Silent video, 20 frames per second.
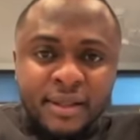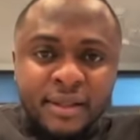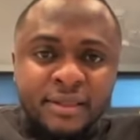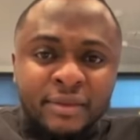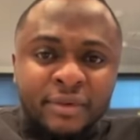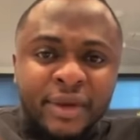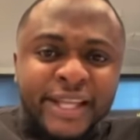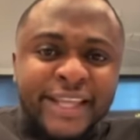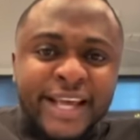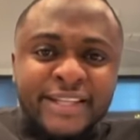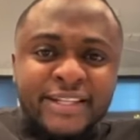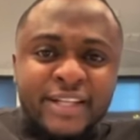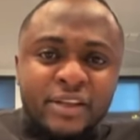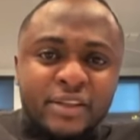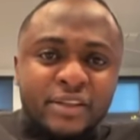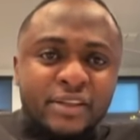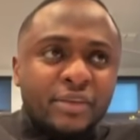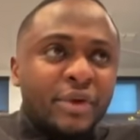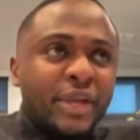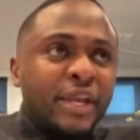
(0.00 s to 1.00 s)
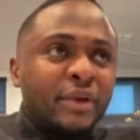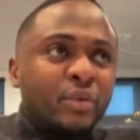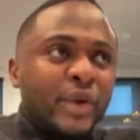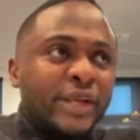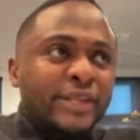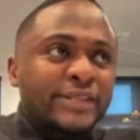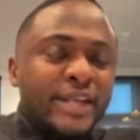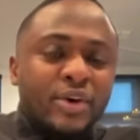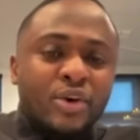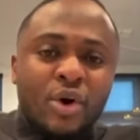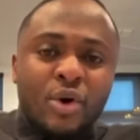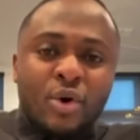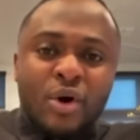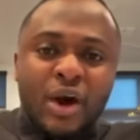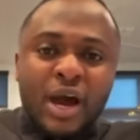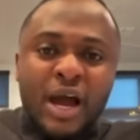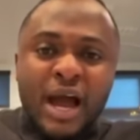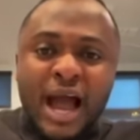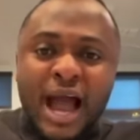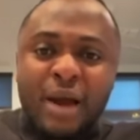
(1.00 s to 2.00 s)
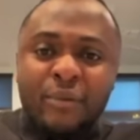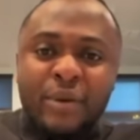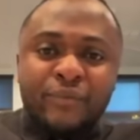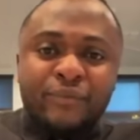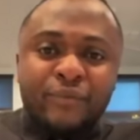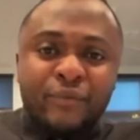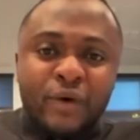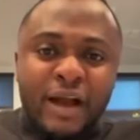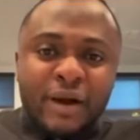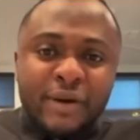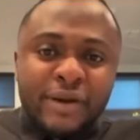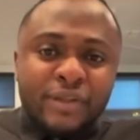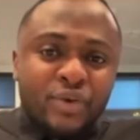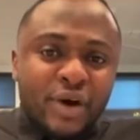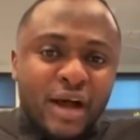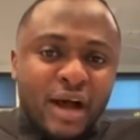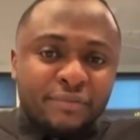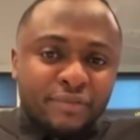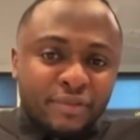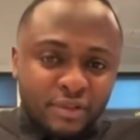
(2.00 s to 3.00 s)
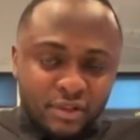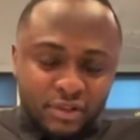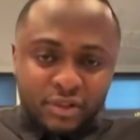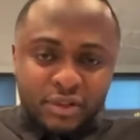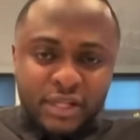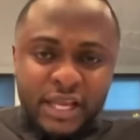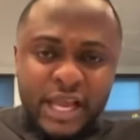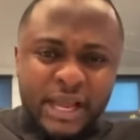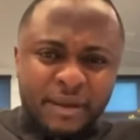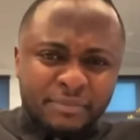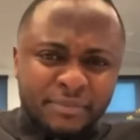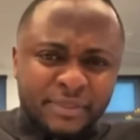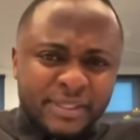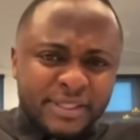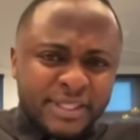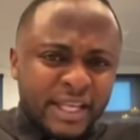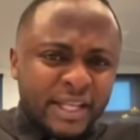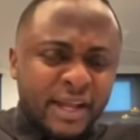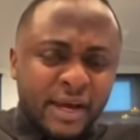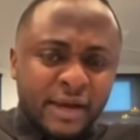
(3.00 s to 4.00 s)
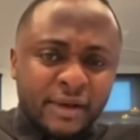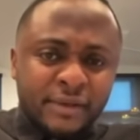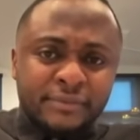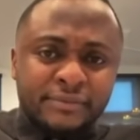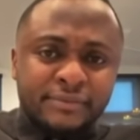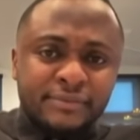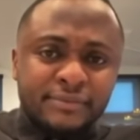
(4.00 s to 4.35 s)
3 weeks ago, I went to have dinner.